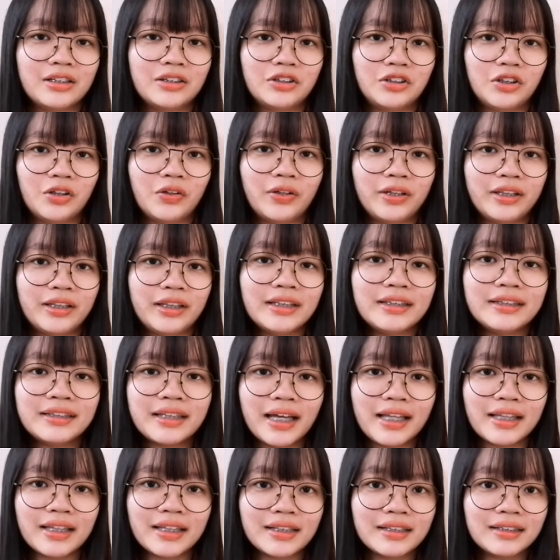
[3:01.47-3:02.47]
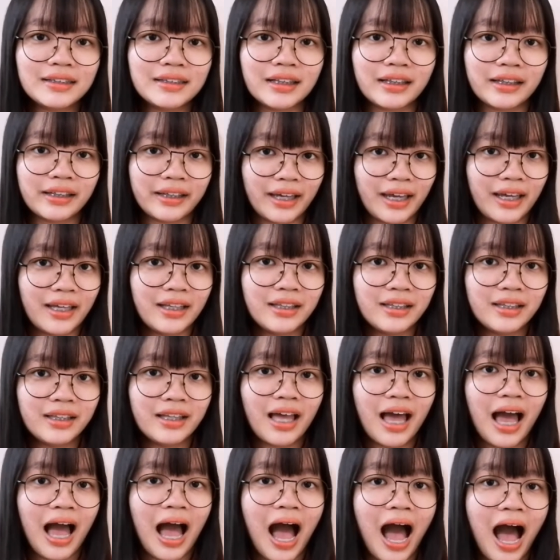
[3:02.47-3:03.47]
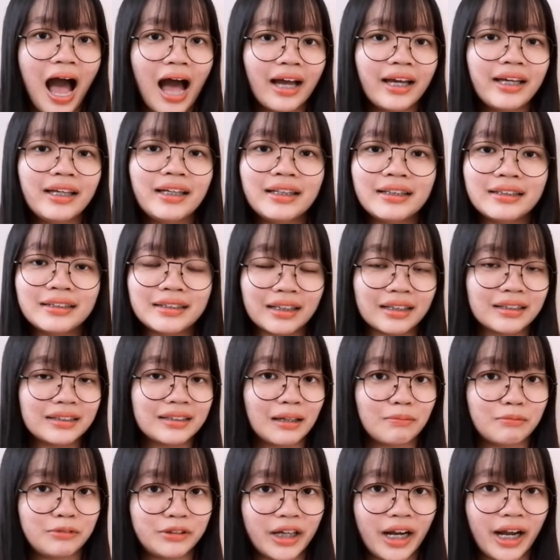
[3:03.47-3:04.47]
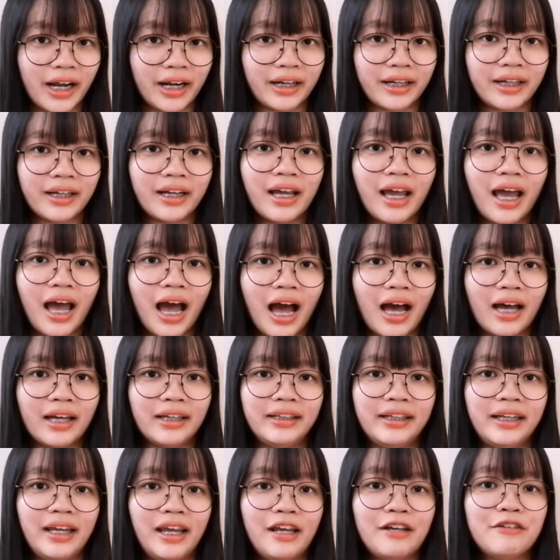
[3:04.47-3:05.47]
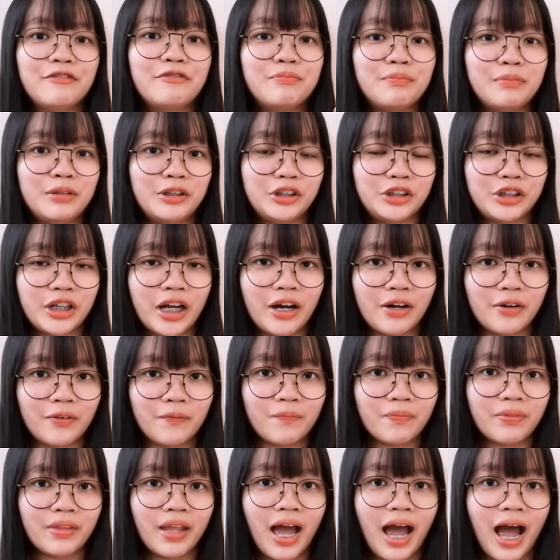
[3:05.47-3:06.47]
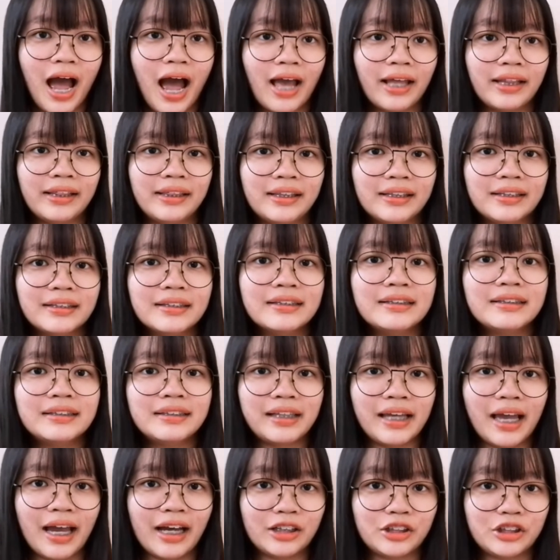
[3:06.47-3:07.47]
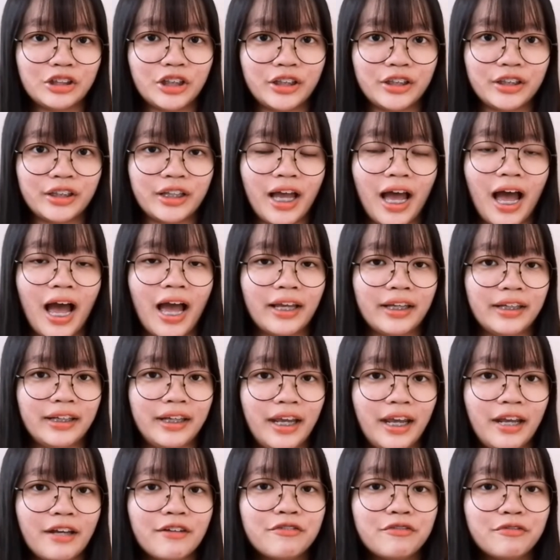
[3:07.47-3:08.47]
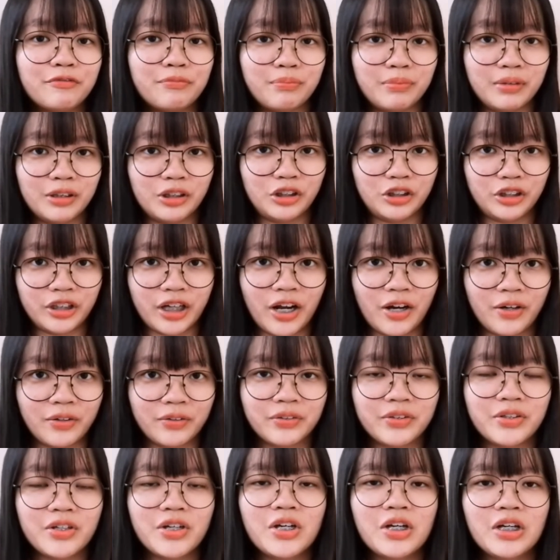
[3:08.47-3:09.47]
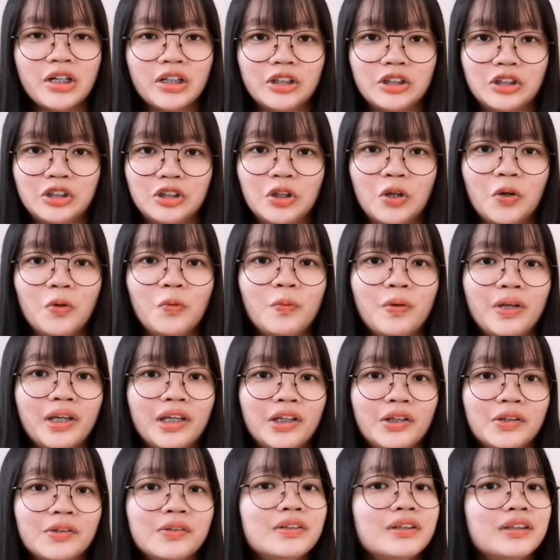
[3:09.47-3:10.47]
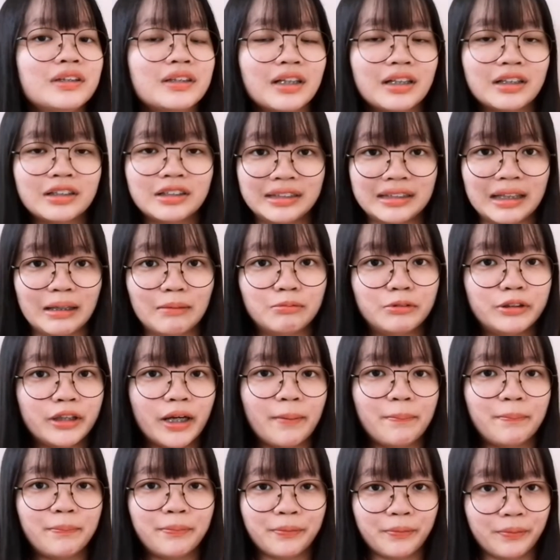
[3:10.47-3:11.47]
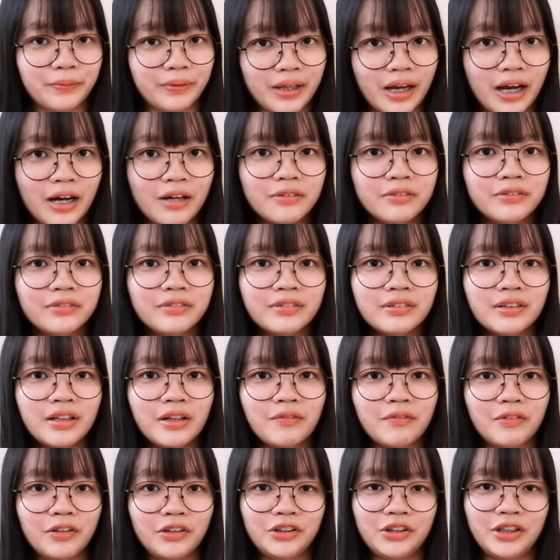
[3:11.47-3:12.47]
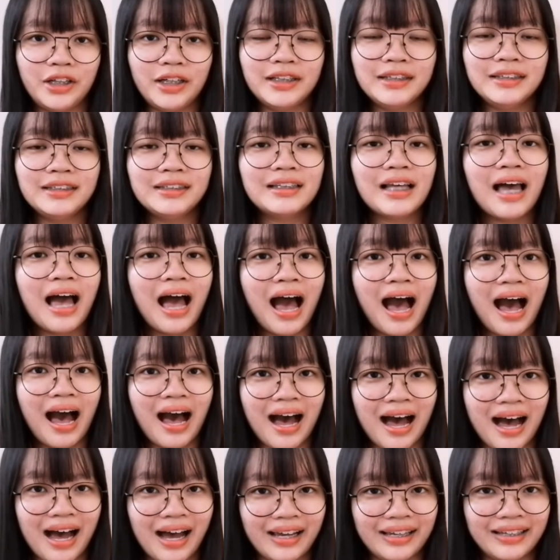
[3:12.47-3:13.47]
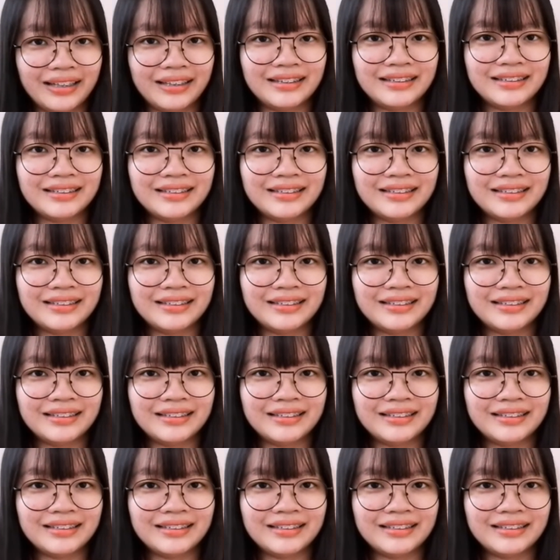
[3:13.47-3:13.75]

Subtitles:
So in this sentence again, I is the subject. I gave Michelle. I does the action. I gave Michelle. So we use subject pronoun which is I.